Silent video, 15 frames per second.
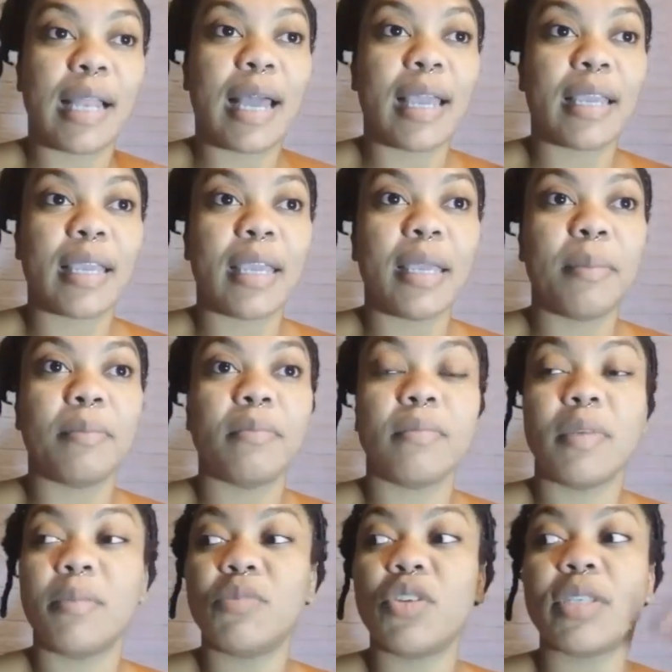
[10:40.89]
Like
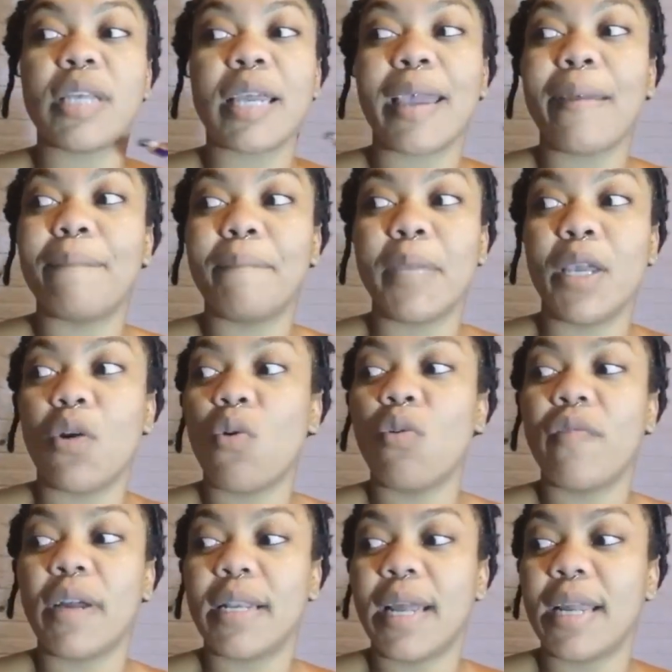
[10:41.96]
him just get big
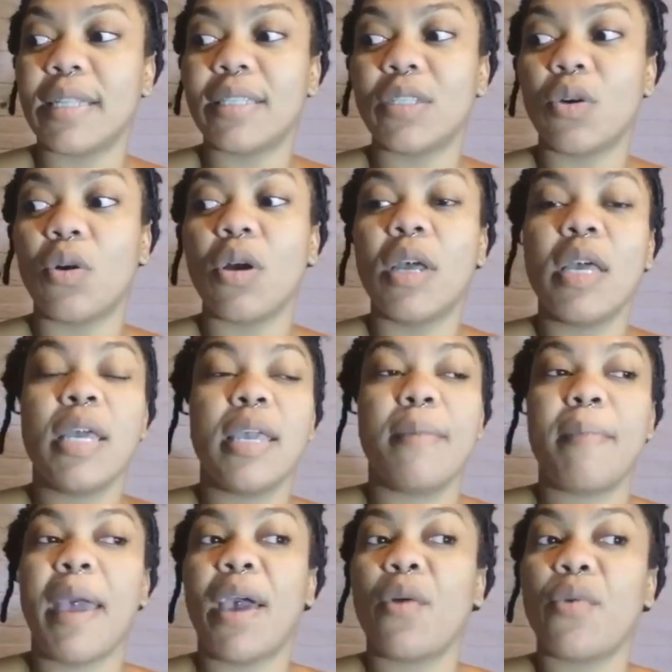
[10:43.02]
overnight, so he
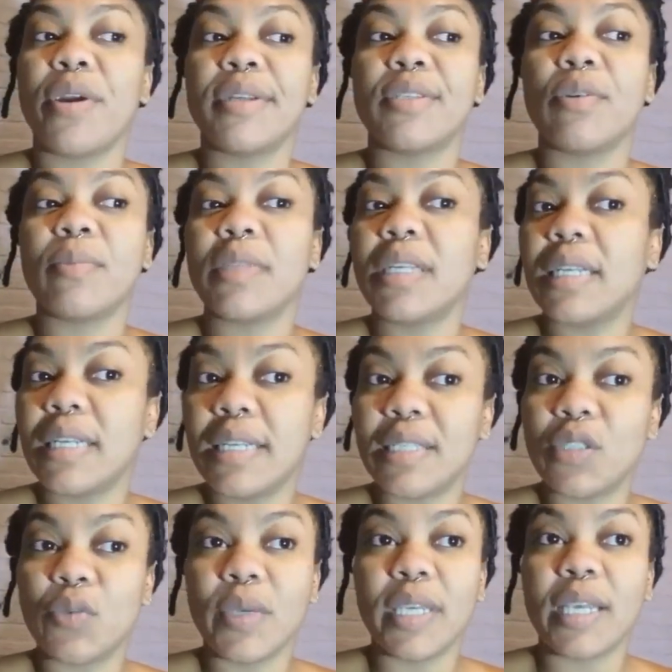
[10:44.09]
might wear something
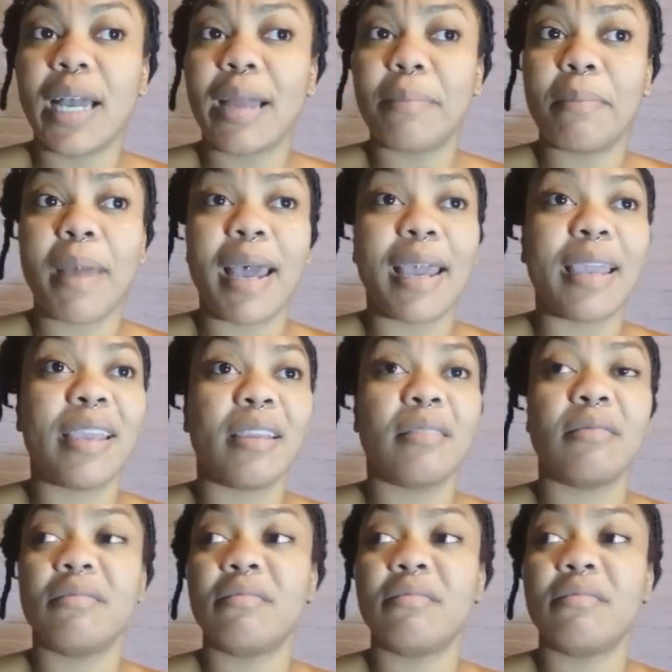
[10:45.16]
this week and by